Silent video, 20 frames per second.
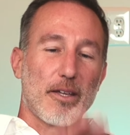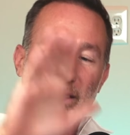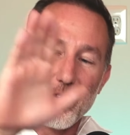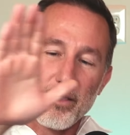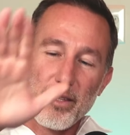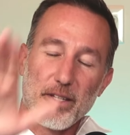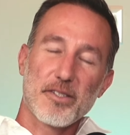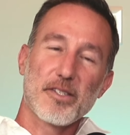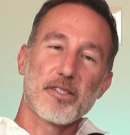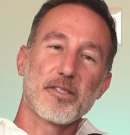
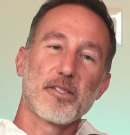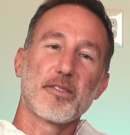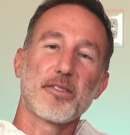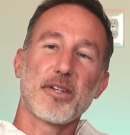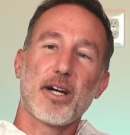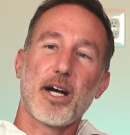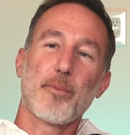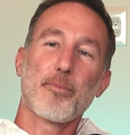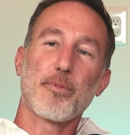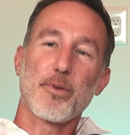this is the
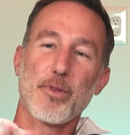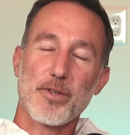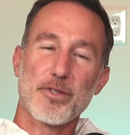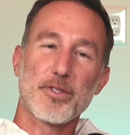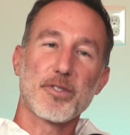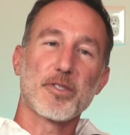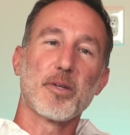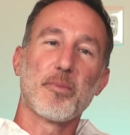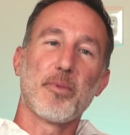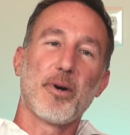top or
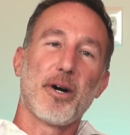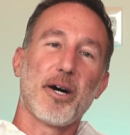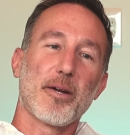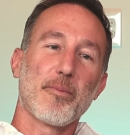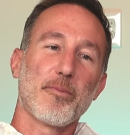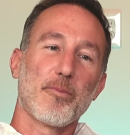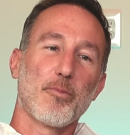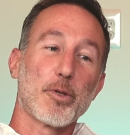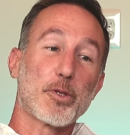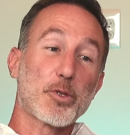this is the
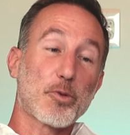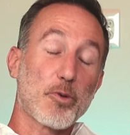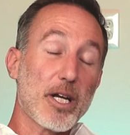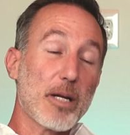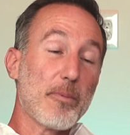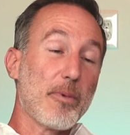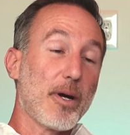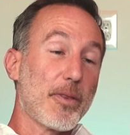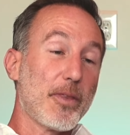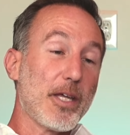bottom. What's
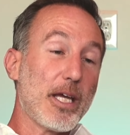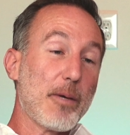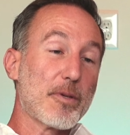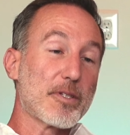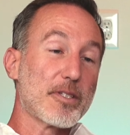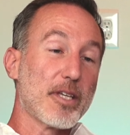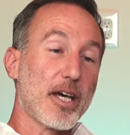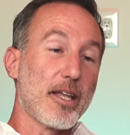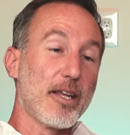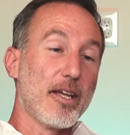great about them
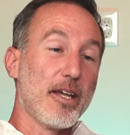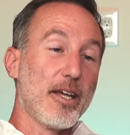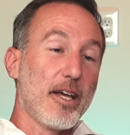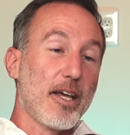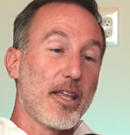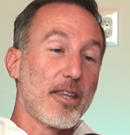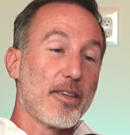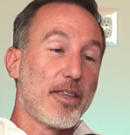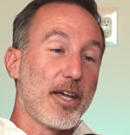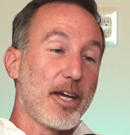is that
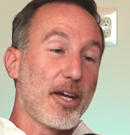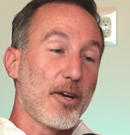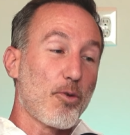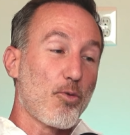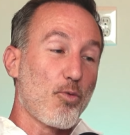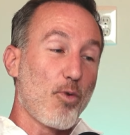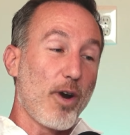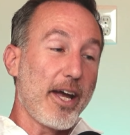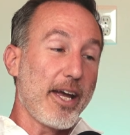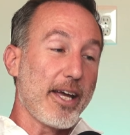they
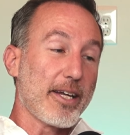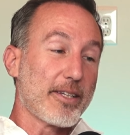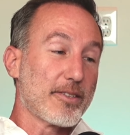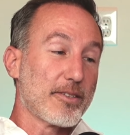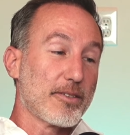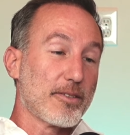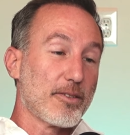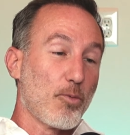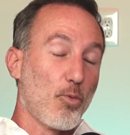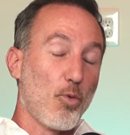are
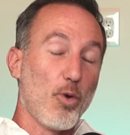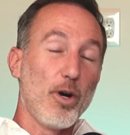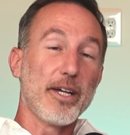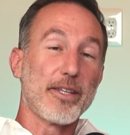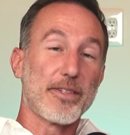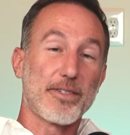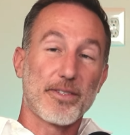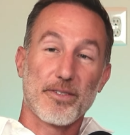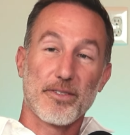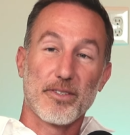right
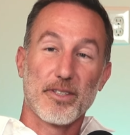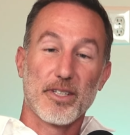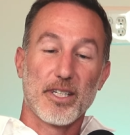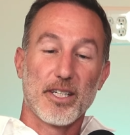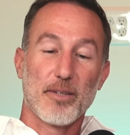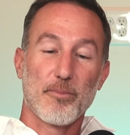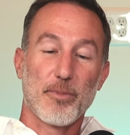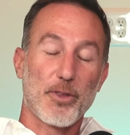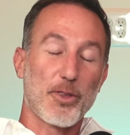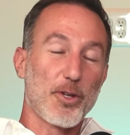once
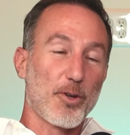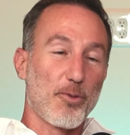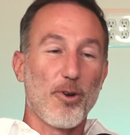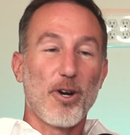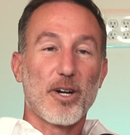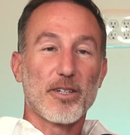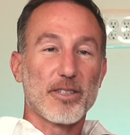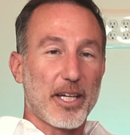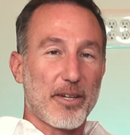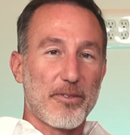but they're
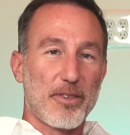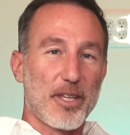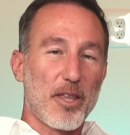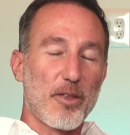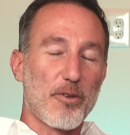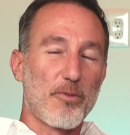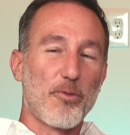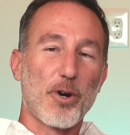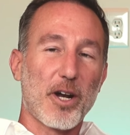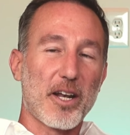wrong like the
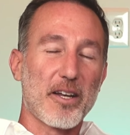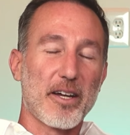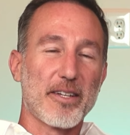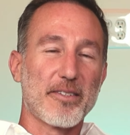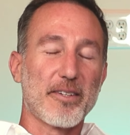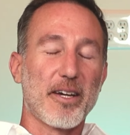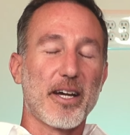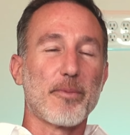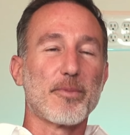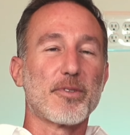other
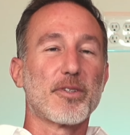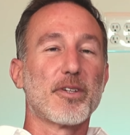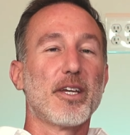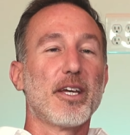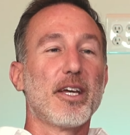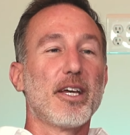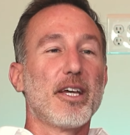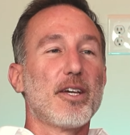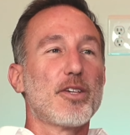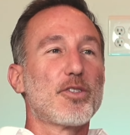49 times.
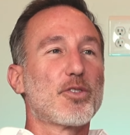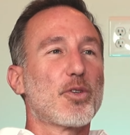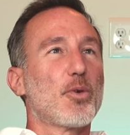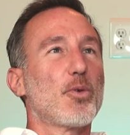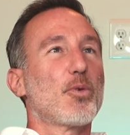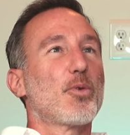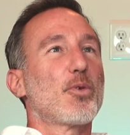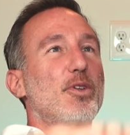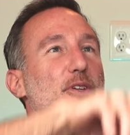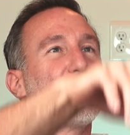
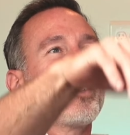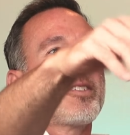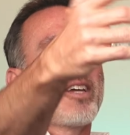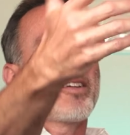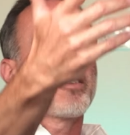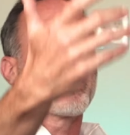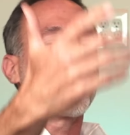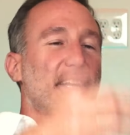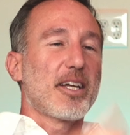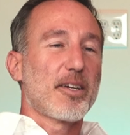So you just
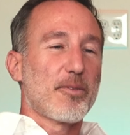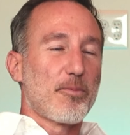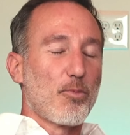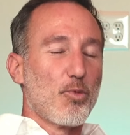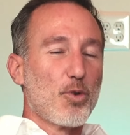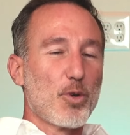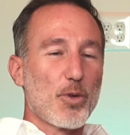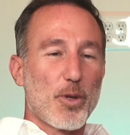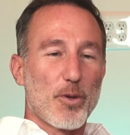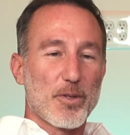have to kind
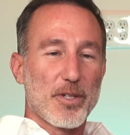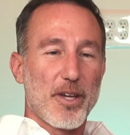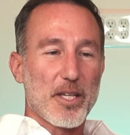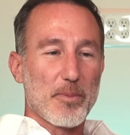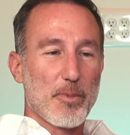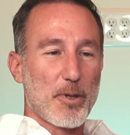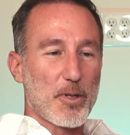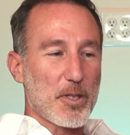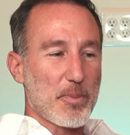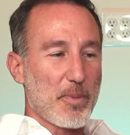of root those out
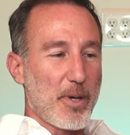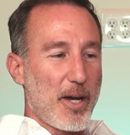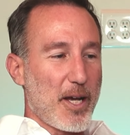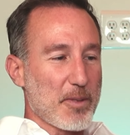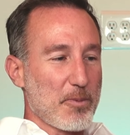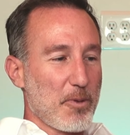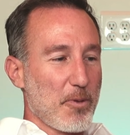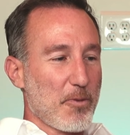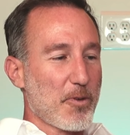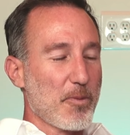as much as
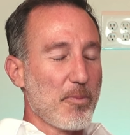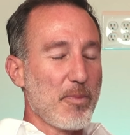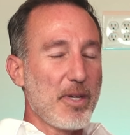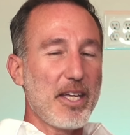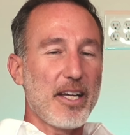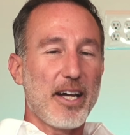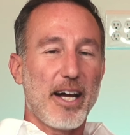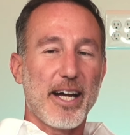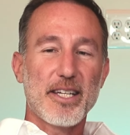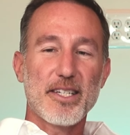possible. For
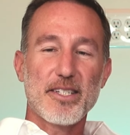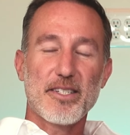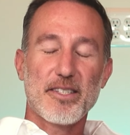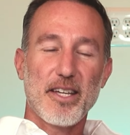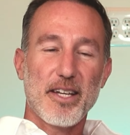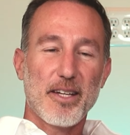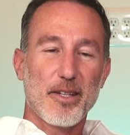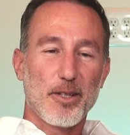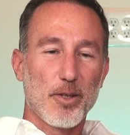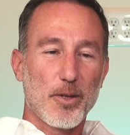me, I just
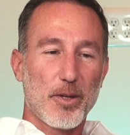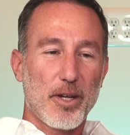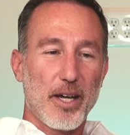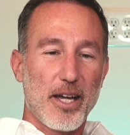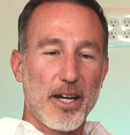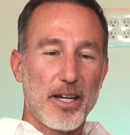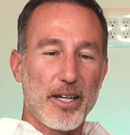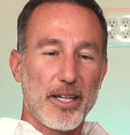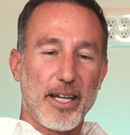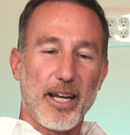take a look
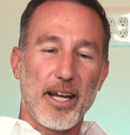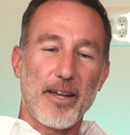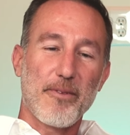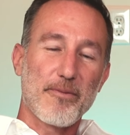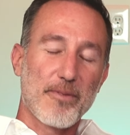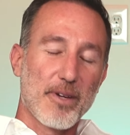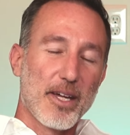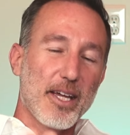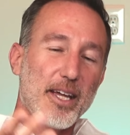at it and I